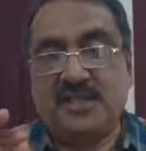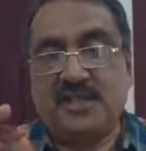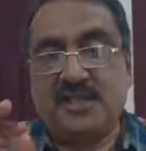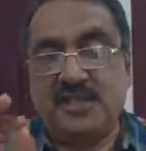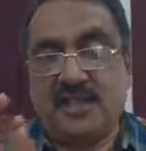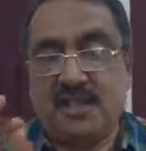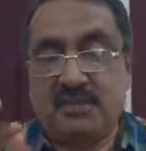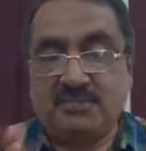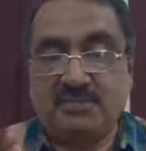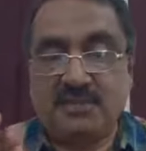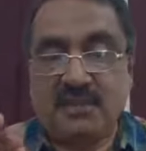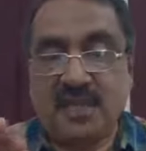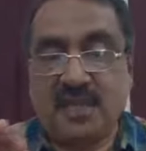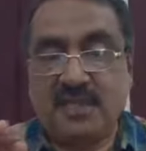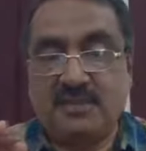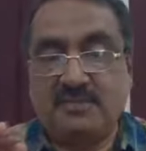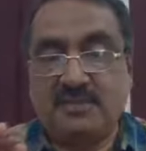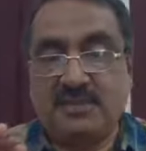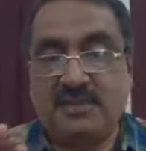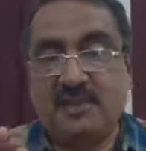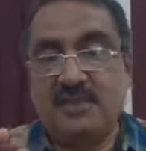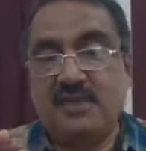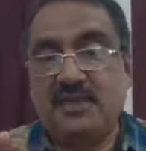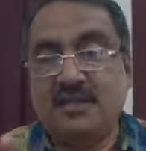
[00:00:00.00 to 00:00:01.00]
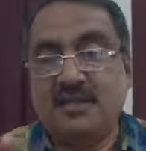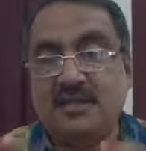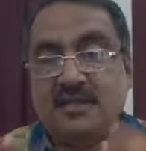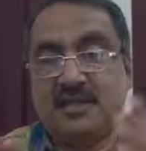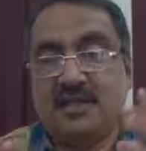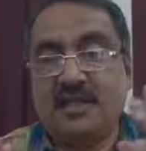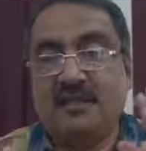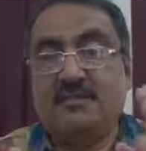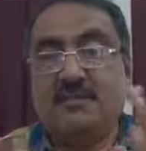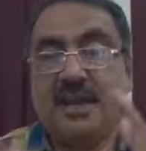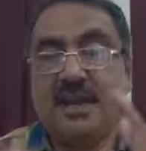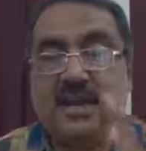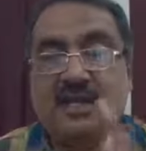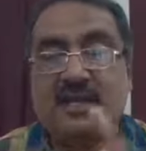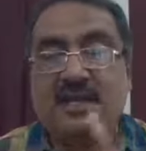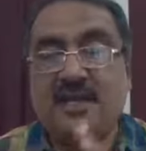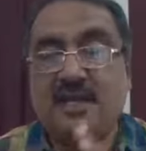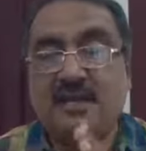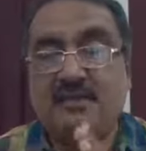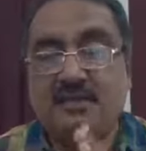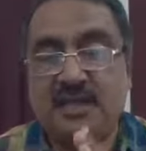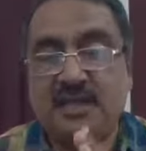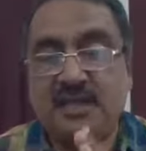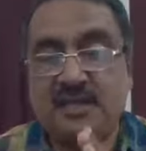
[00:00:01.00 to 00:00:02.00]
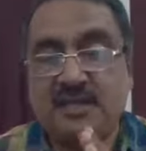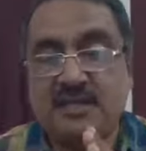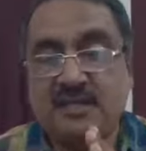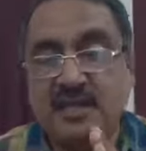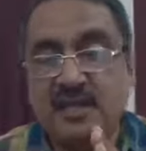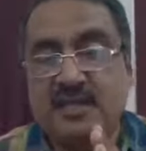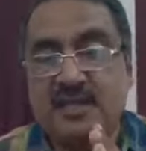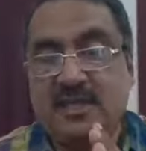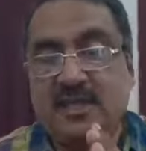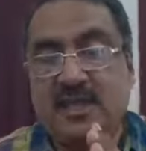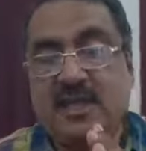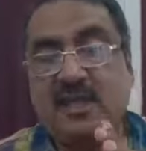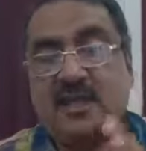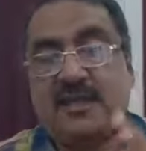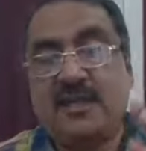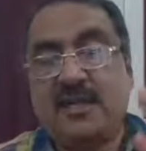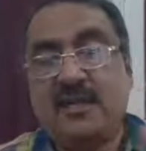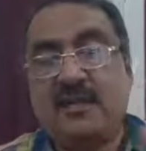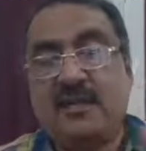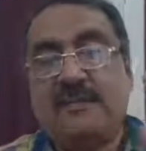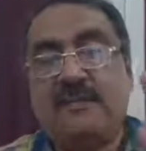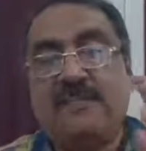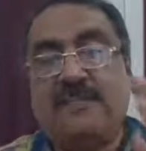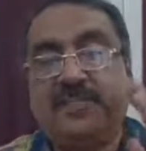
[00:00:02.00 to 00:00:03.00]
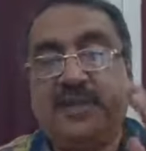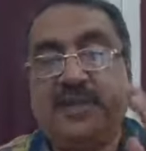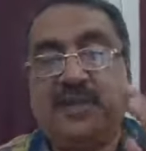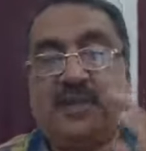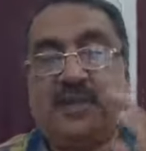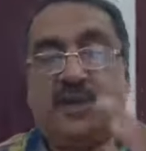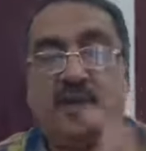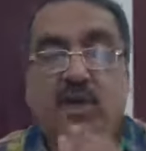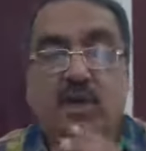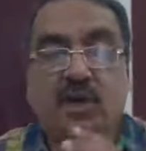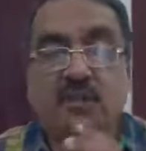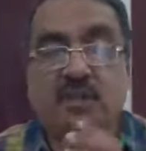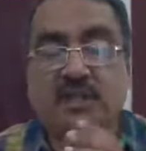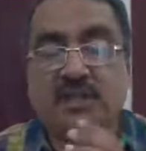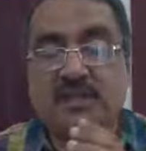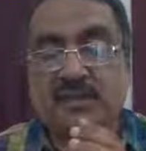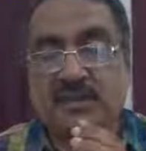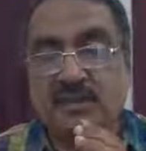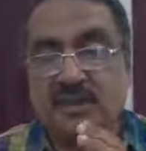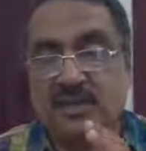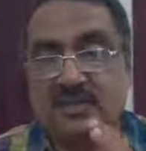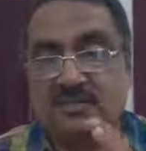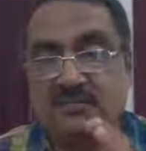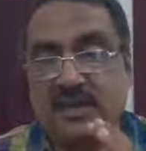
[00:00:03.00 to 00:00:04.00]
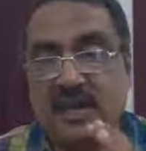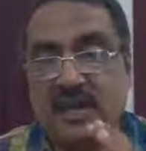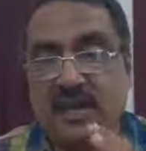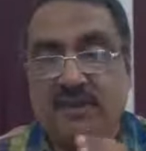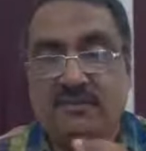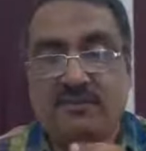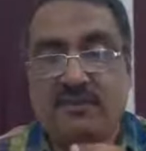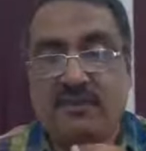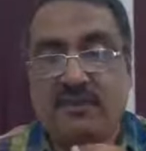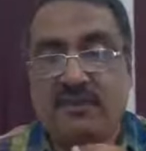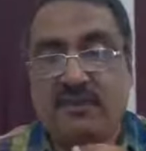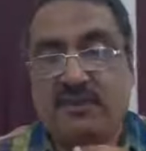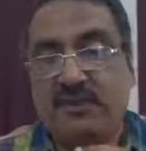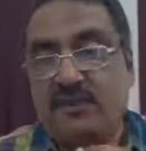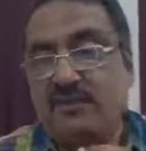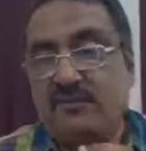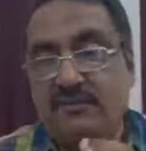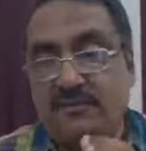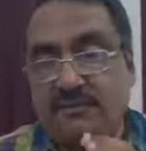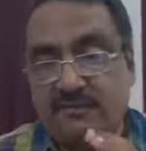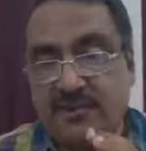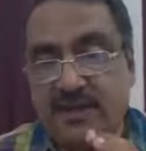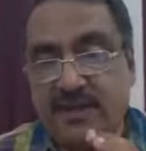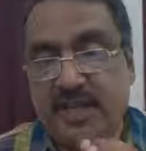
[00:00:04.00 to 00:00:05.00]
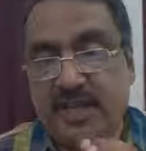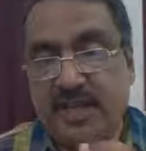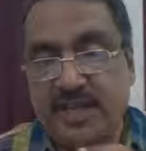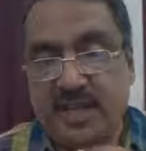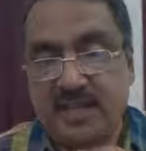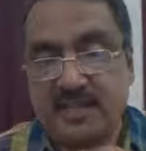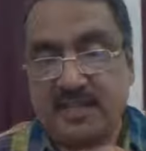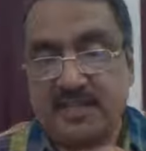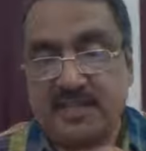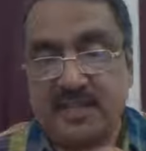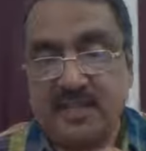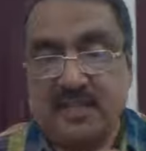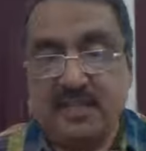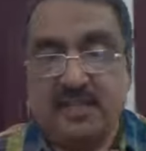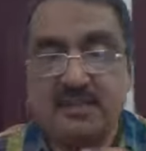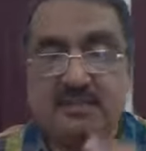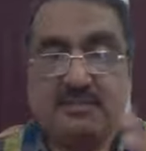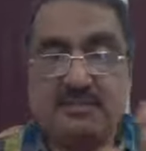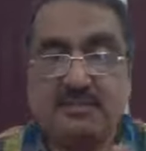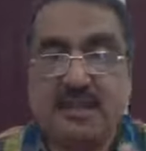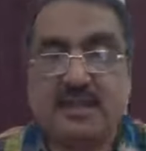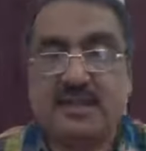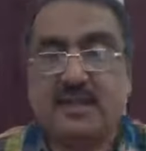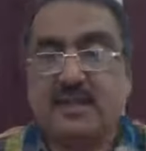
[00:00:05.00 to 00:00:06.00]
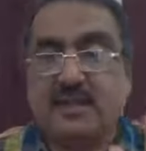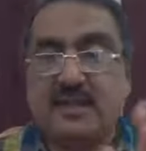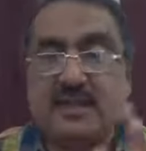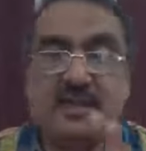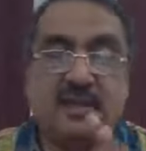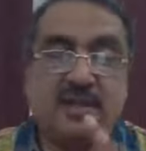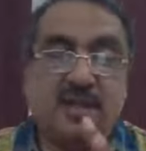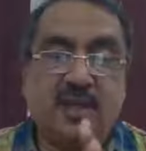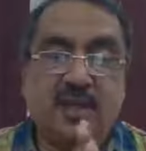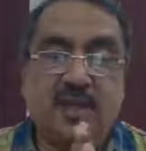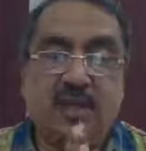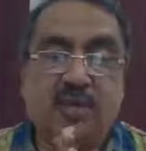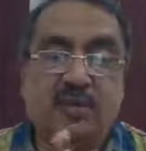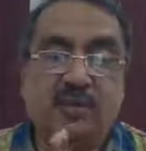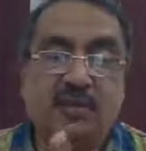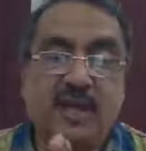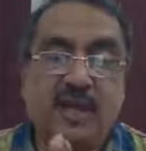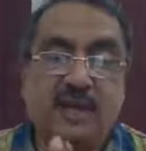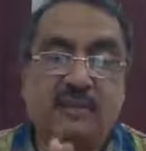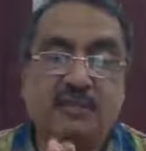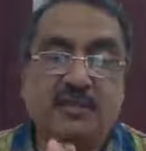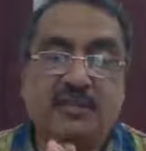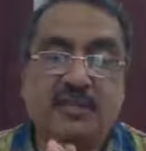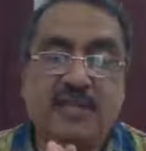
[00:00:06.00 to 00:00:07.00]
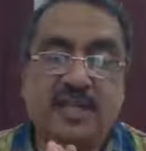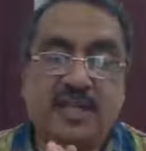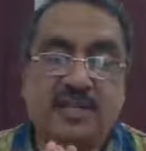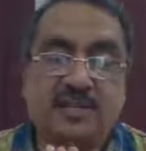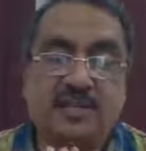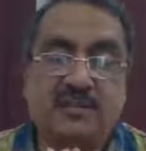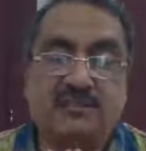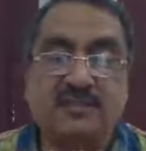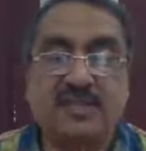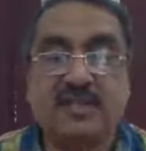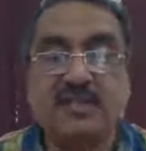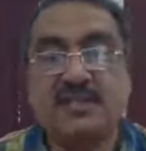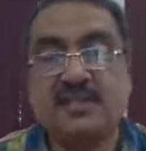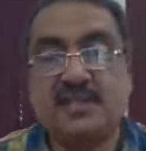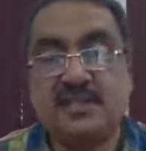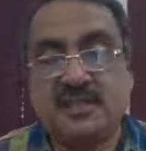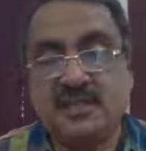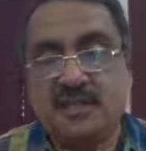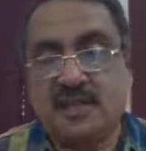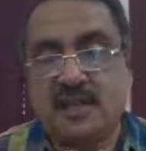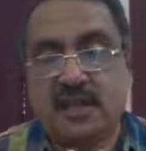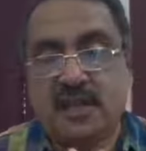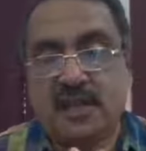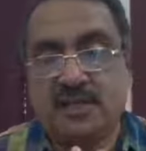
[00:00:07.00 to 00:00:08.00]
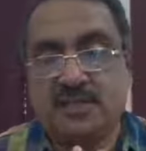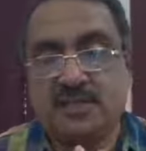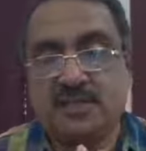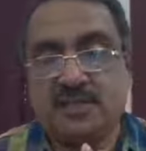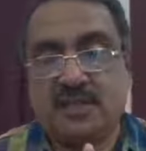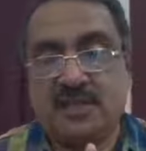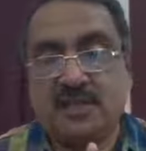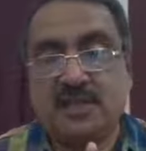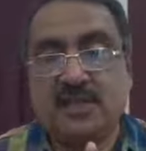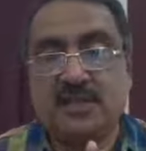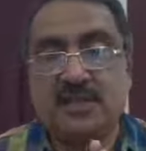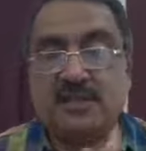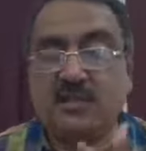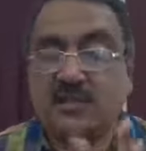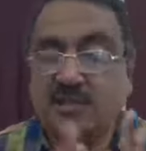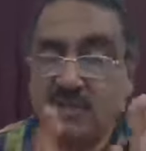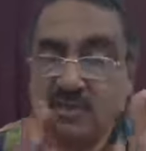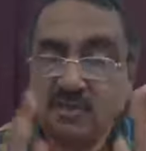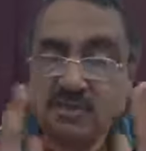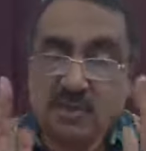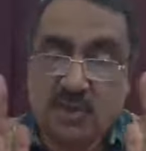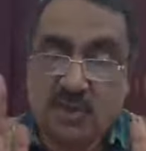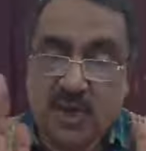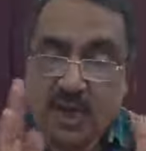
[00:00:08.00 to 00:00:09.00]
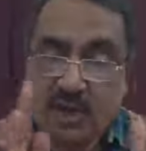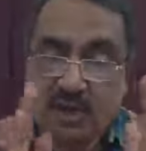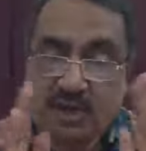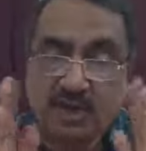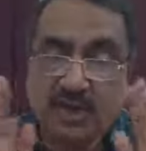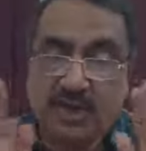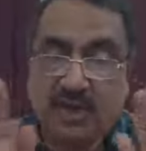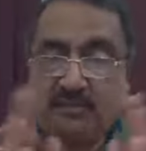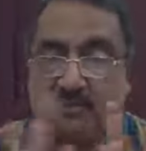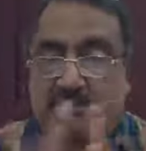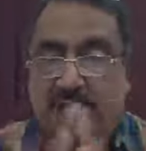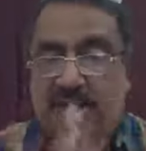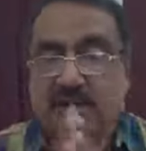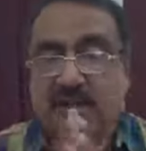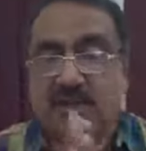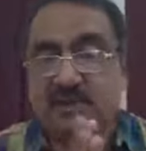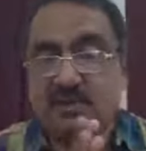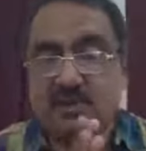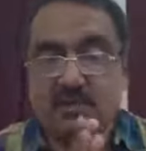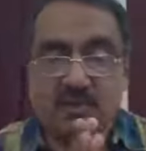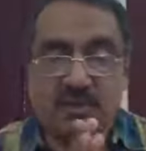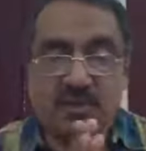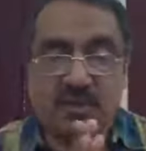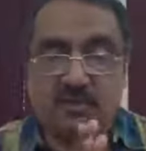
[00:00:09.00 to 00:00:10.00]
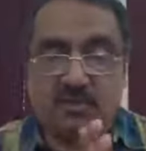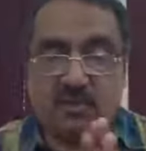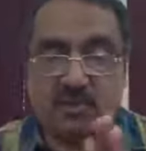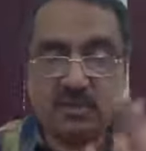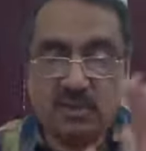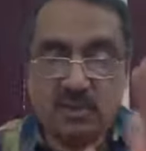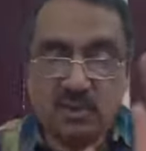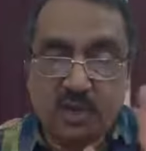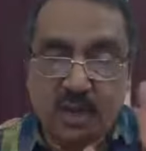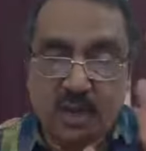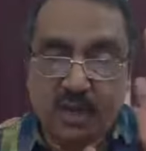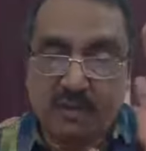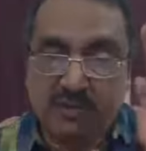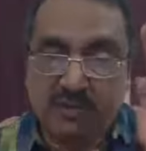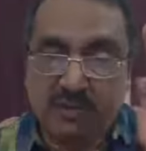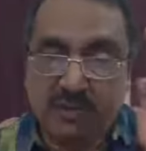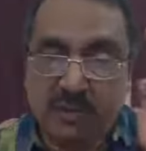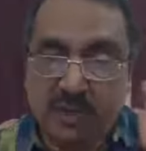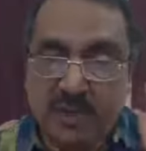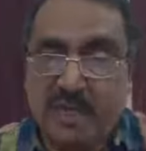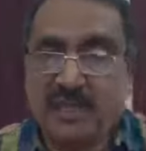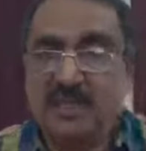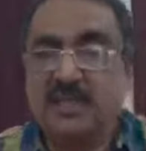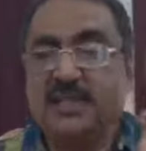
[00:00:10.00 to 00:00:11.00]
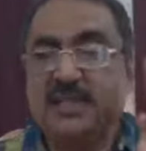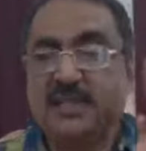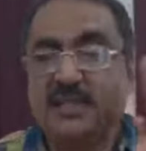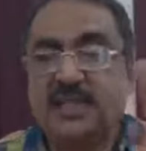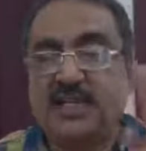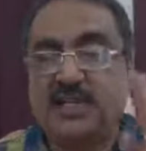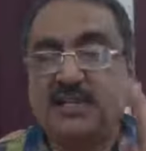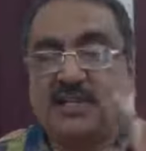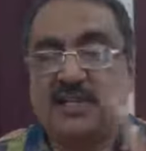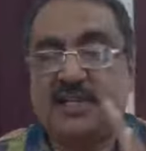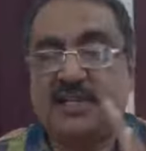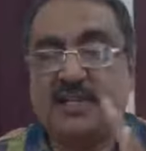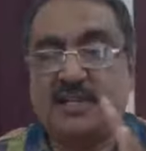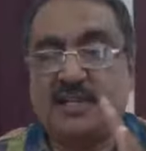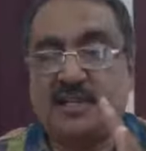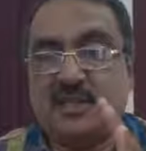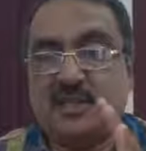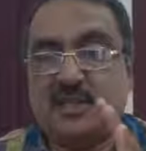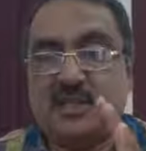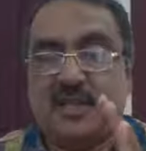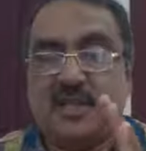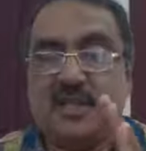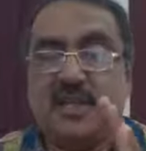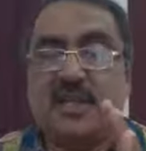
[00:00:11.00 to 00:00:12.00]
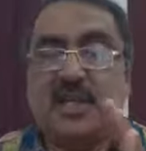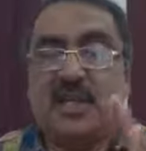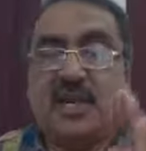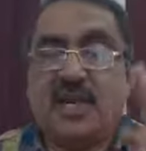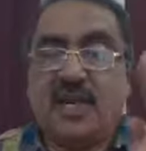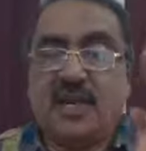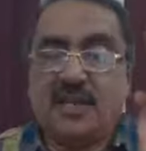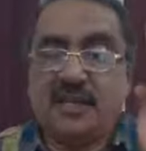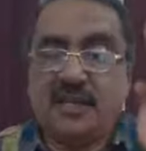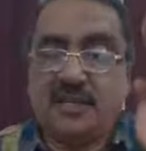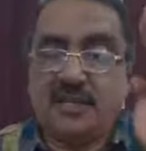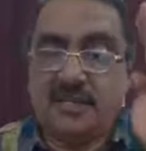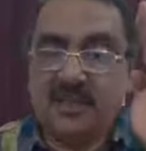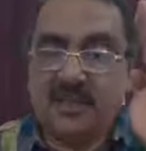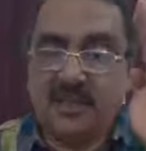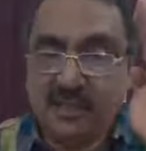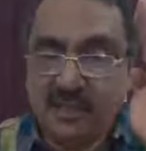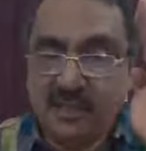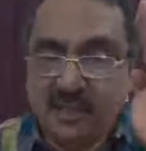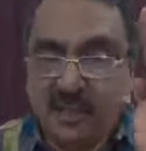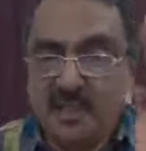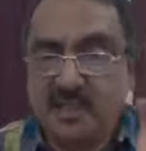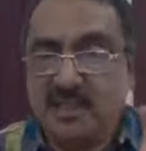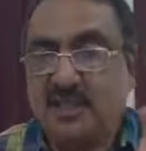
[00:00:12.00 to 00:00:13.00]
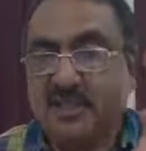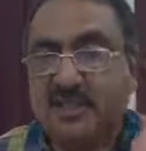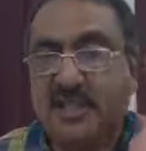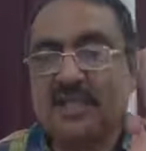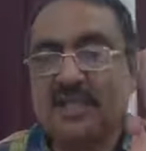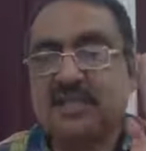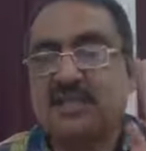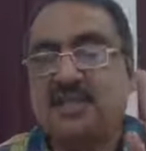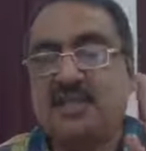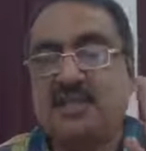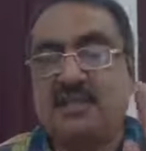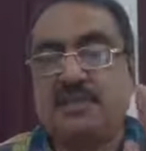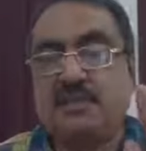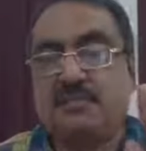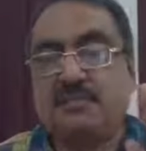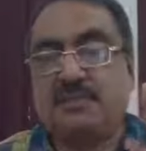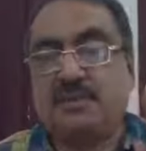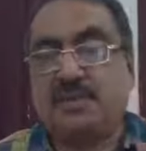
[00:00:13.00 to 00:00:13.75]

Sometimes the banker may say that the document is valid for 50 lakhs, but the loan would have been sanctioned for 60 lakhs. So you have to compare those amounts. You have to take the sanction letter and read the sanction letter